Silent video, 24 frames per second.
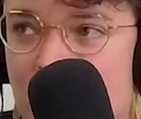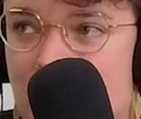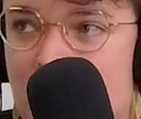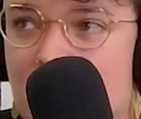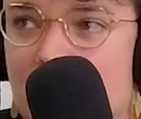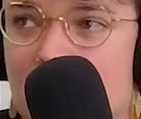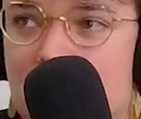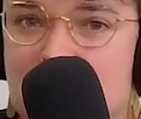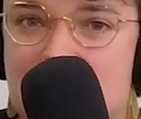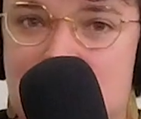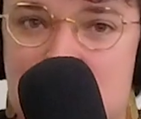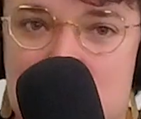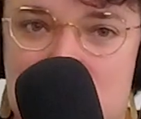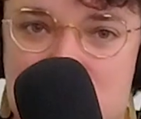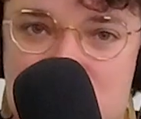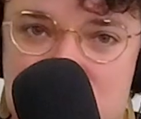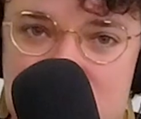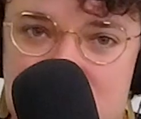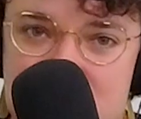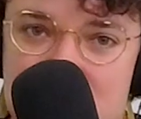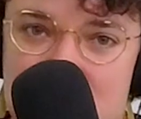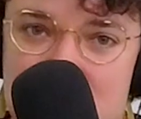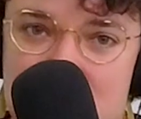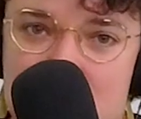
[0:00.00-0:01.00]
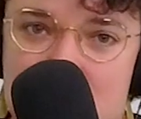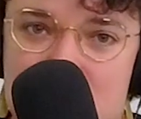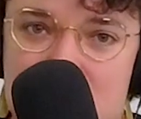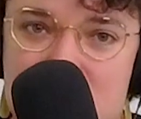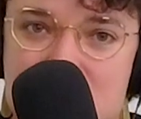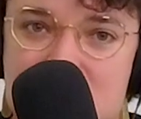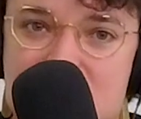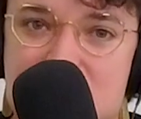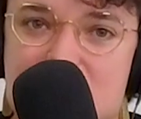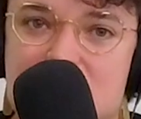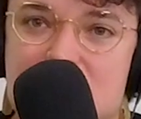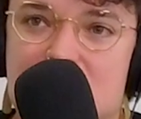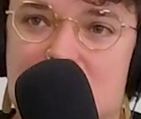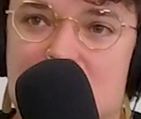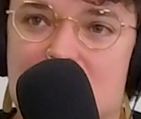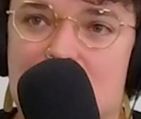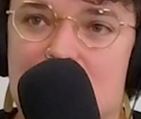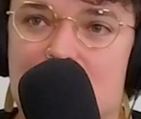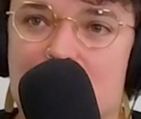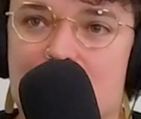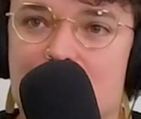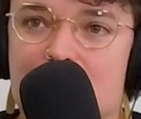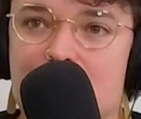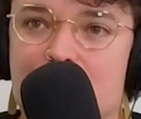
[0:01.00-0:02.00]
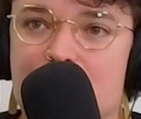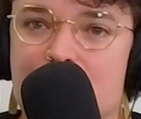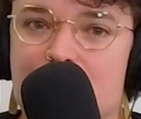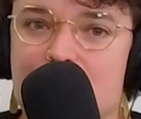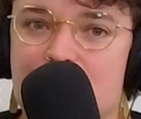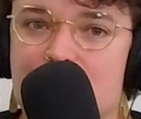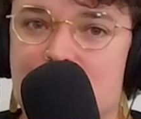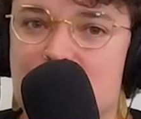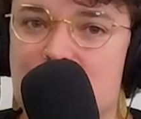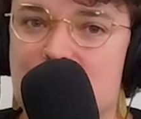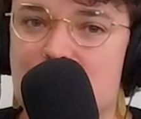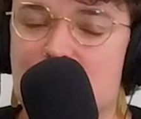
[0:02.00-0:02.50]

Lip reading: being exposed to the elements. This